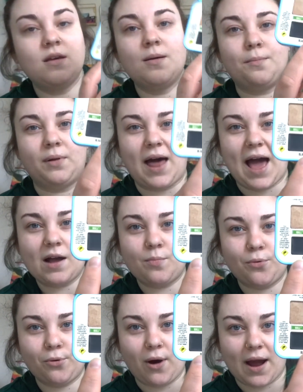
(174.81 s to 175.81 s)
black
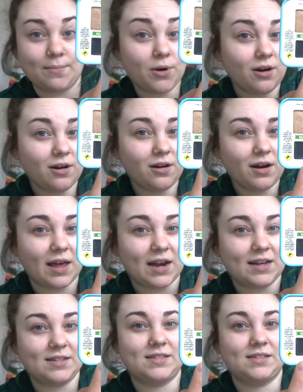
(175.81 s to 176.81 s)
primer, and
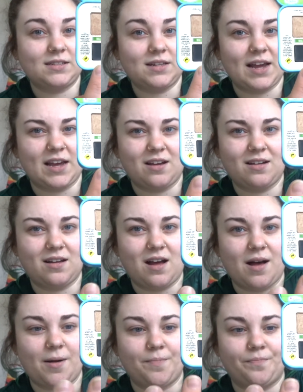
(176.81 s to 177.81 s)
it's like
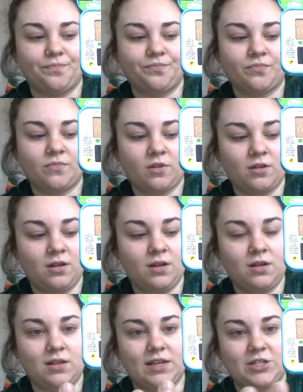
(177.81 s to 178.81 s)
a
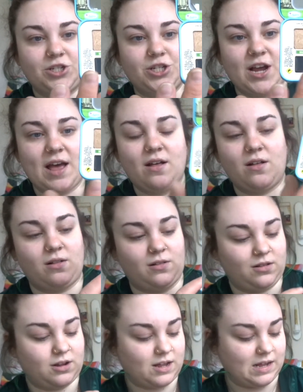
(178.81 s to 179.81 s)
gel.
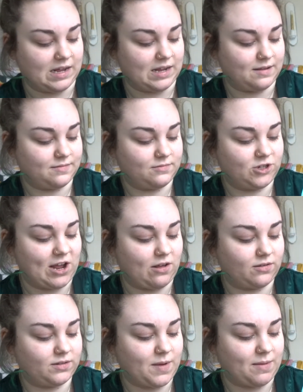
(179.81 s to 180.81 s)

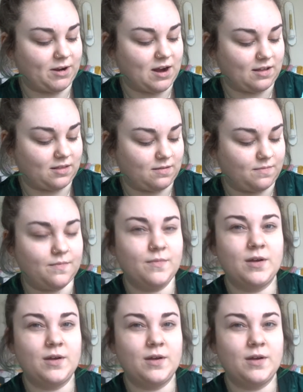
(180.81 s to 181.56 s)
Gel's maybe not the